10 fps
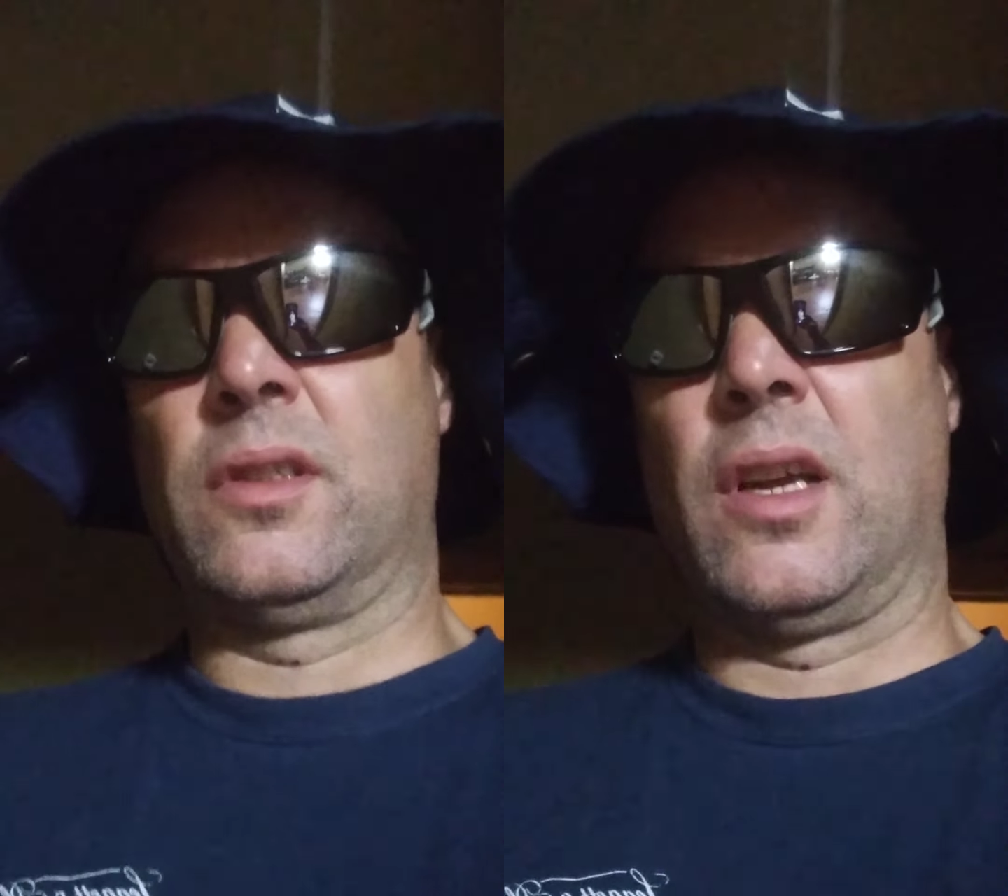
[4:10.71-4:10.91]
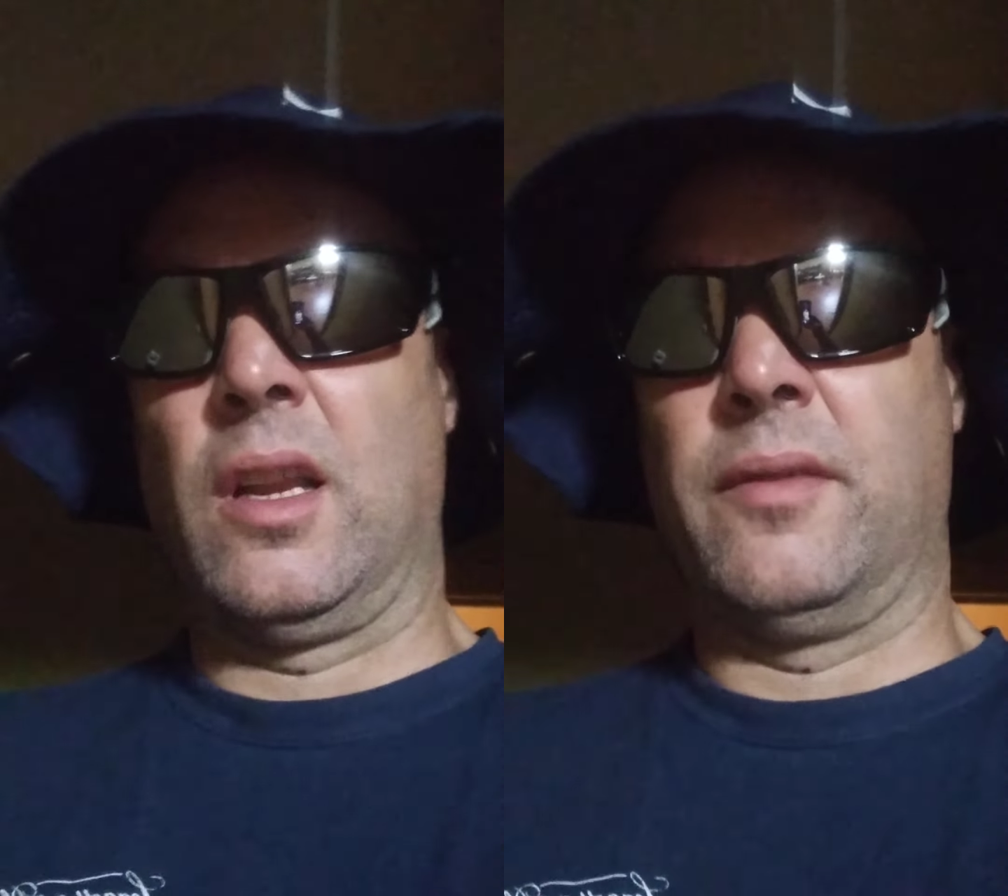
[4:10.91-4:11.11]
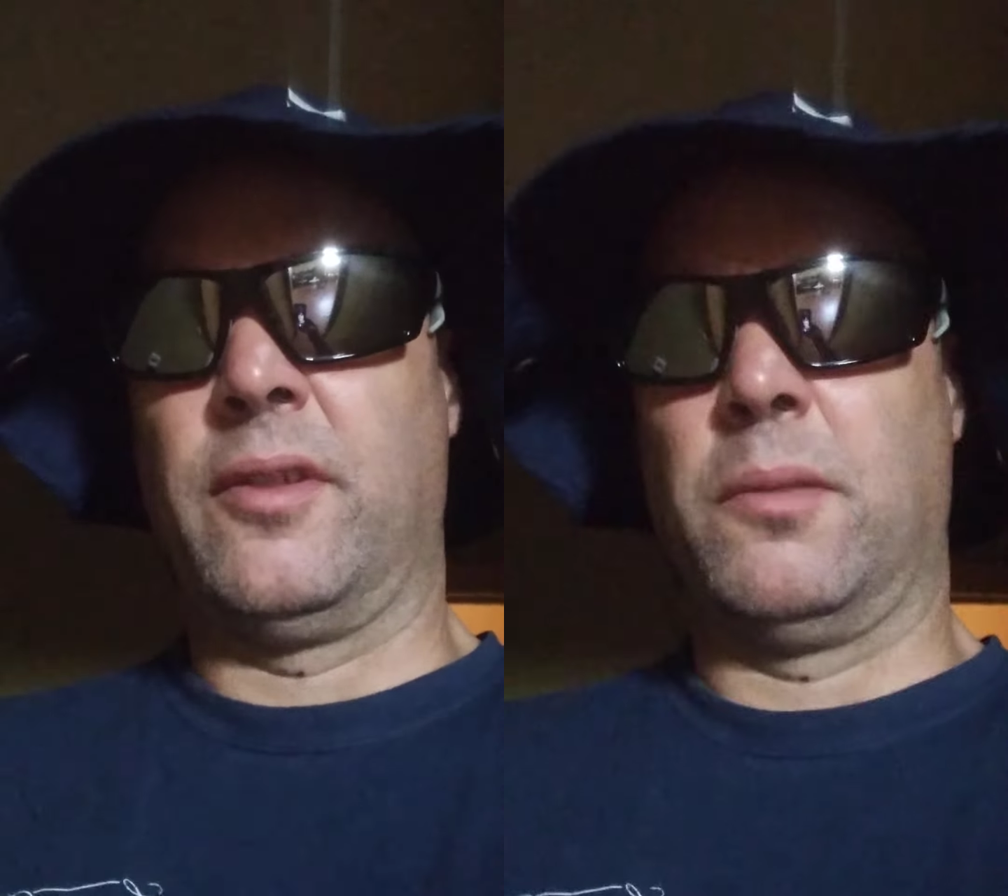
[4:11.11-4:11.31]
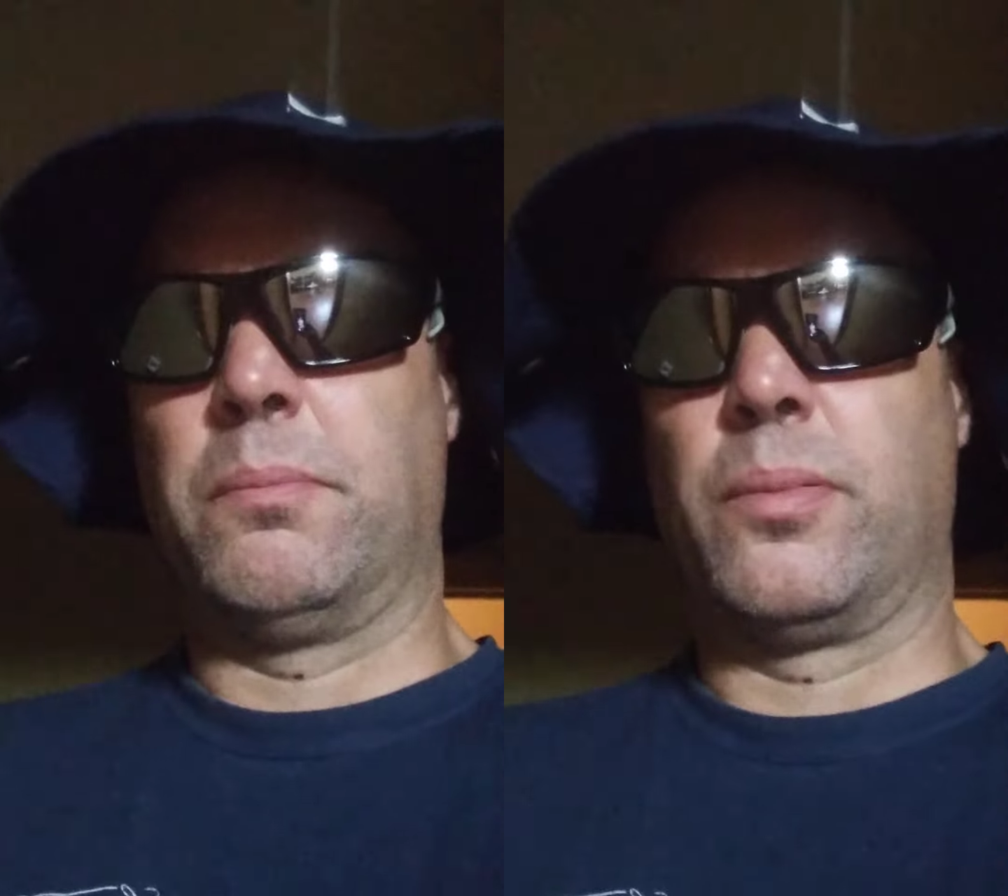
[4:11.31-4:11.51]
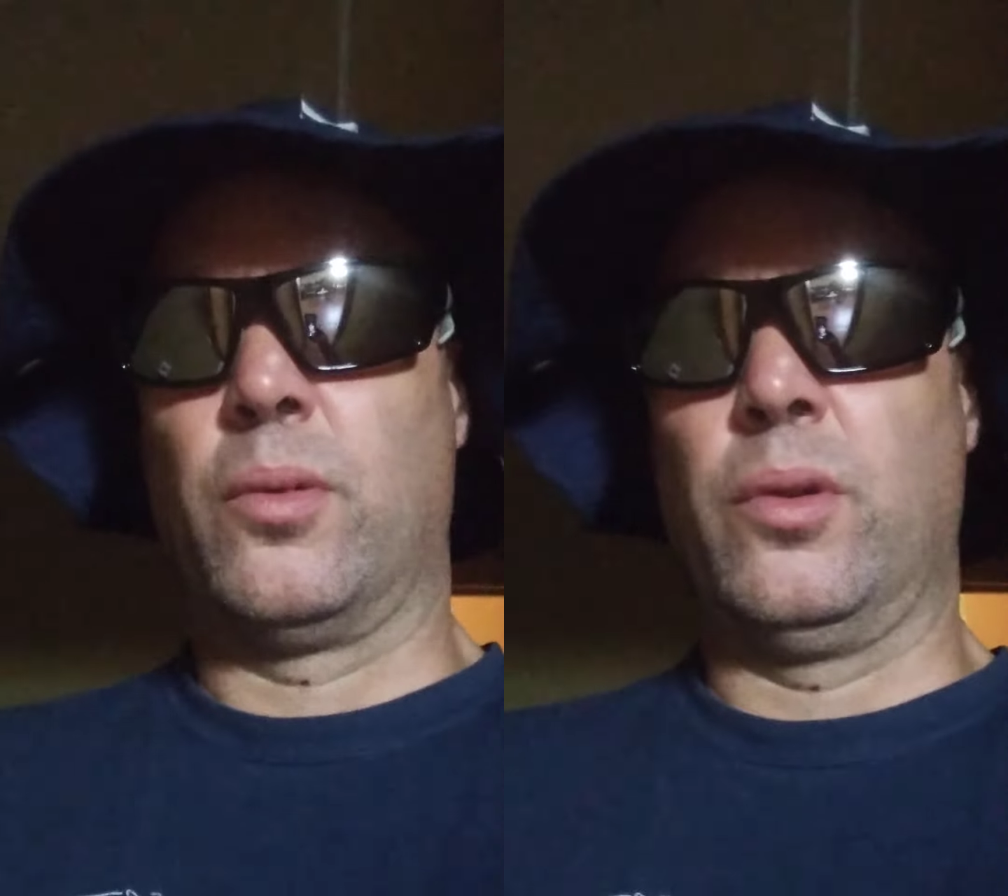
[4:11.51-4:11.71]
kind of
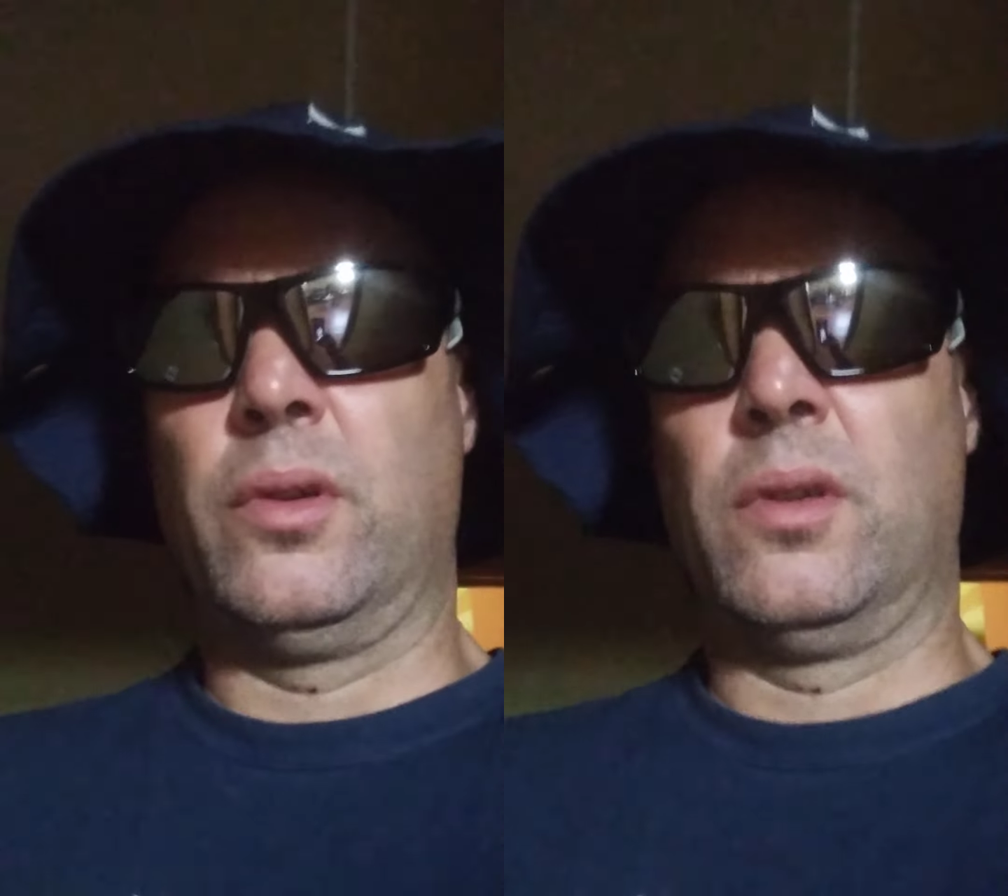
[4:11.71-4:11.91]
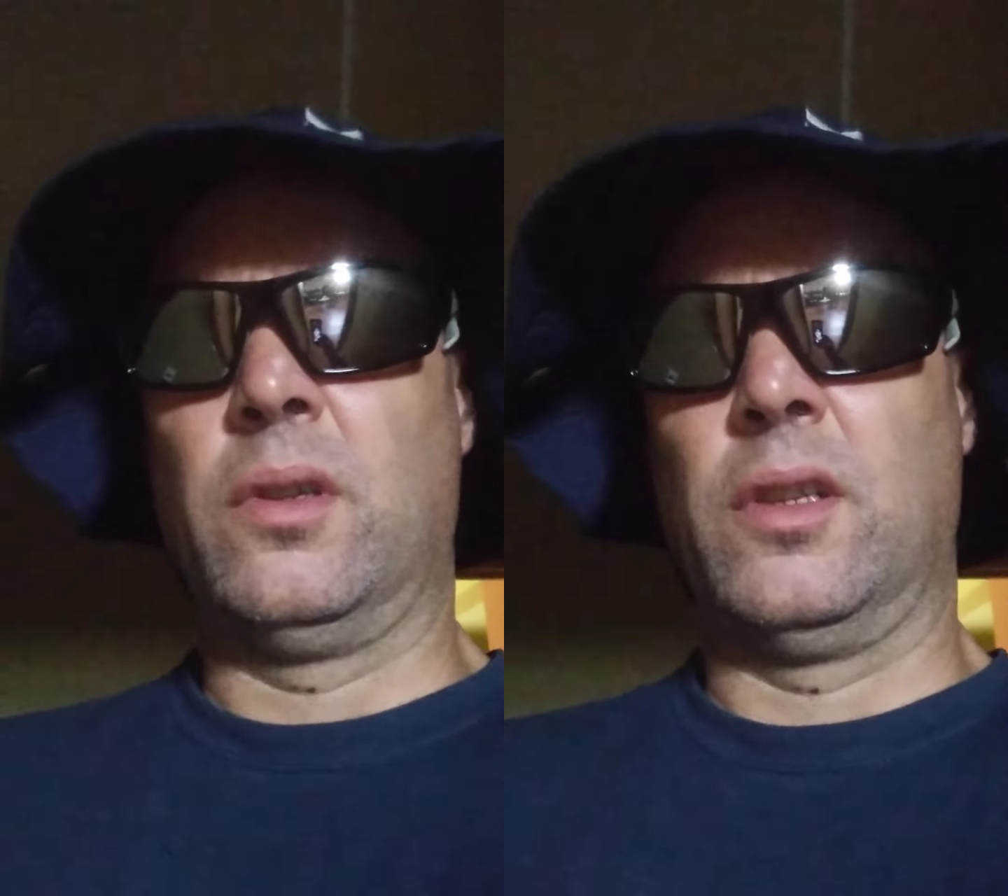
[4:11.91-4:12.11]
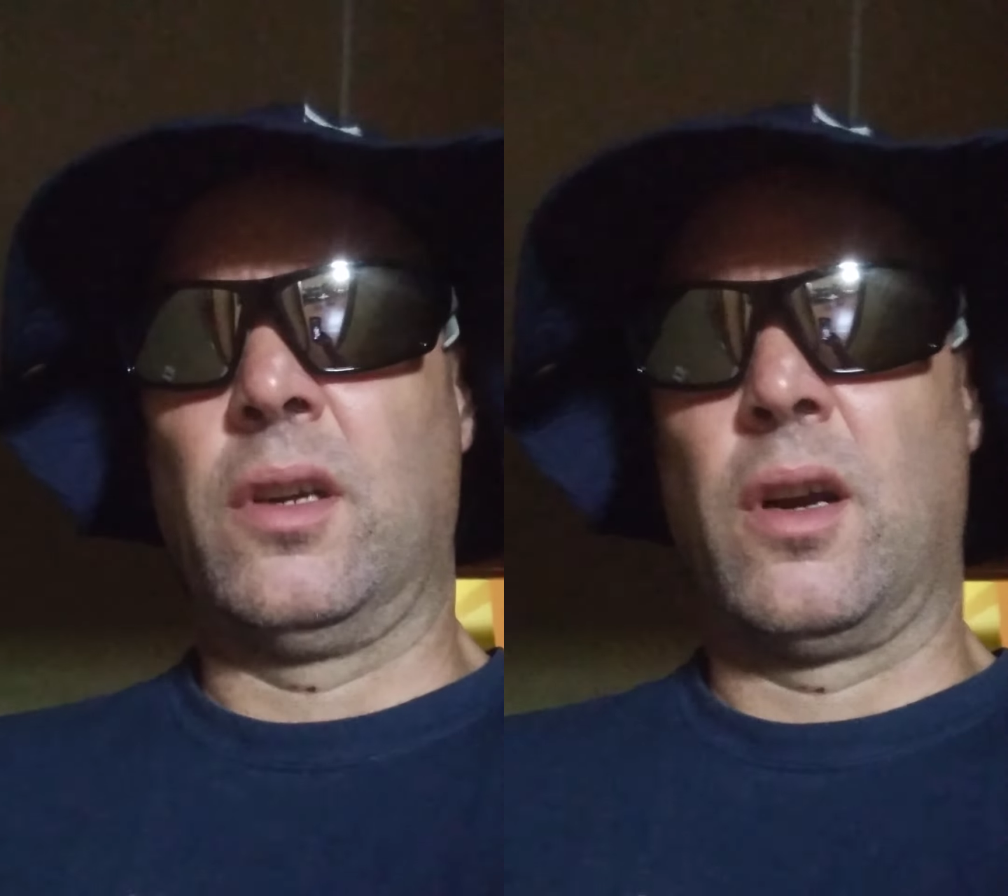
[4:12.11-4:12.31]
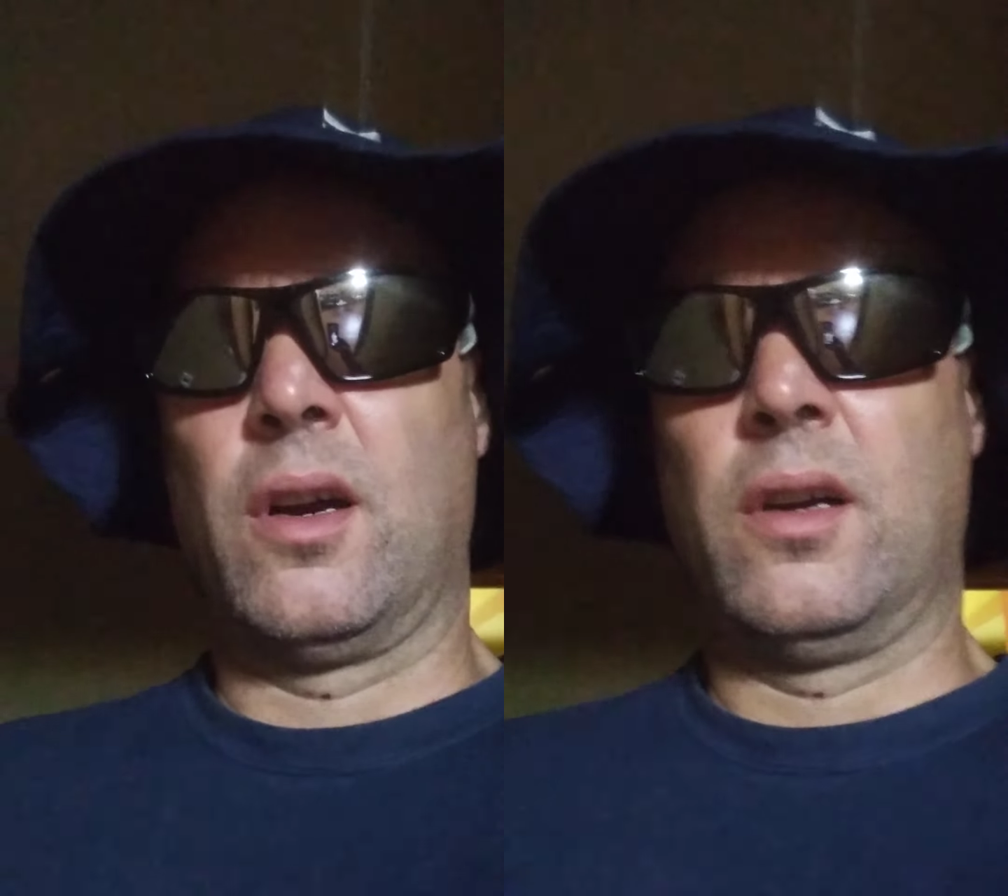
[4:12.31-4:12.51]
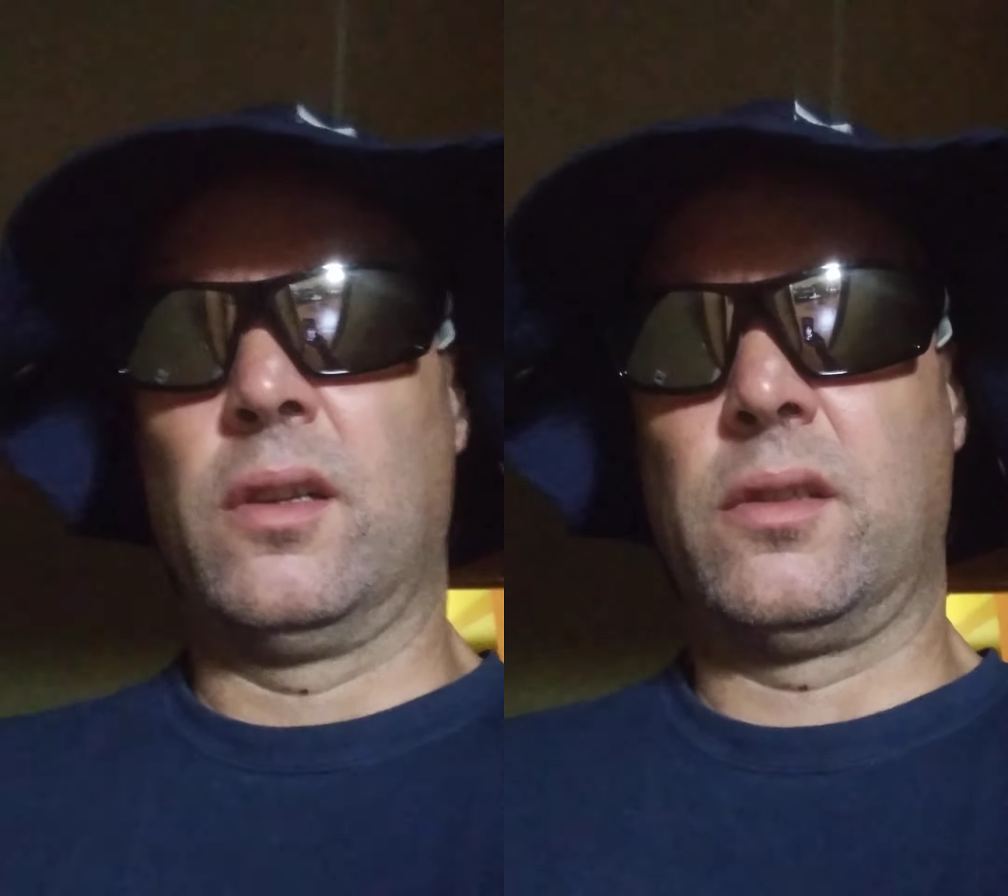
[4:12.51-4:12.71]
a brutal and
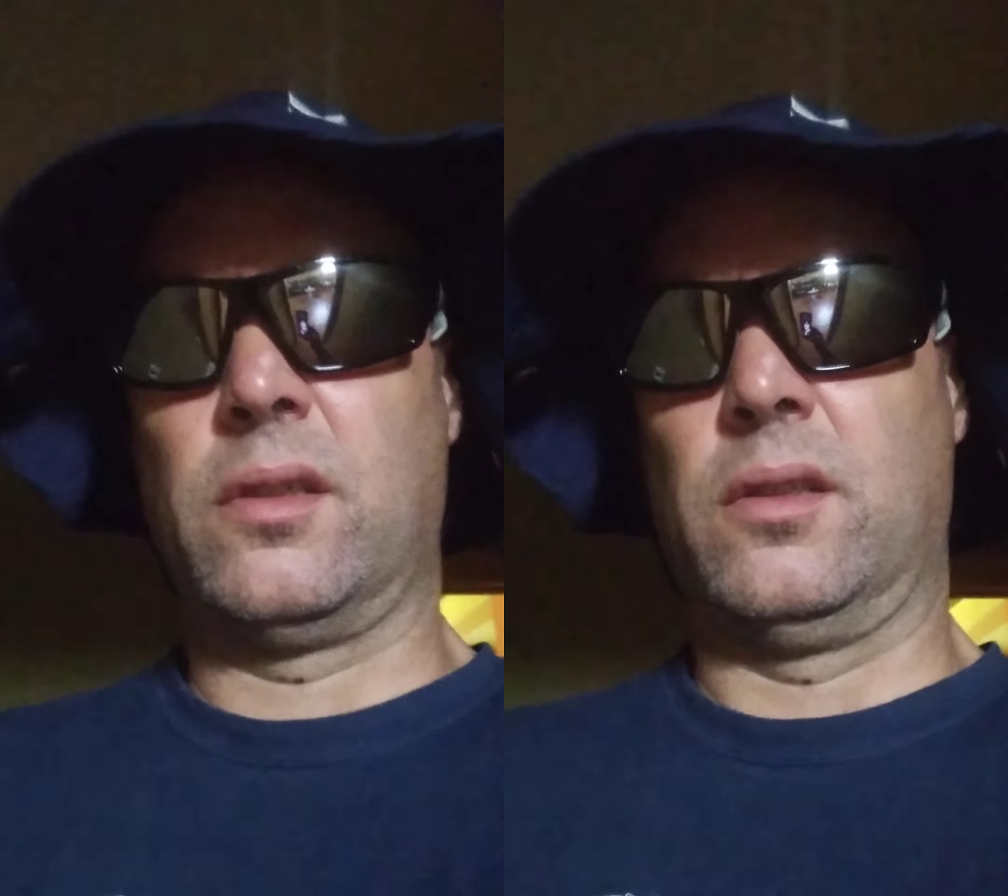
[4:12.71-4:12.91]
harsh,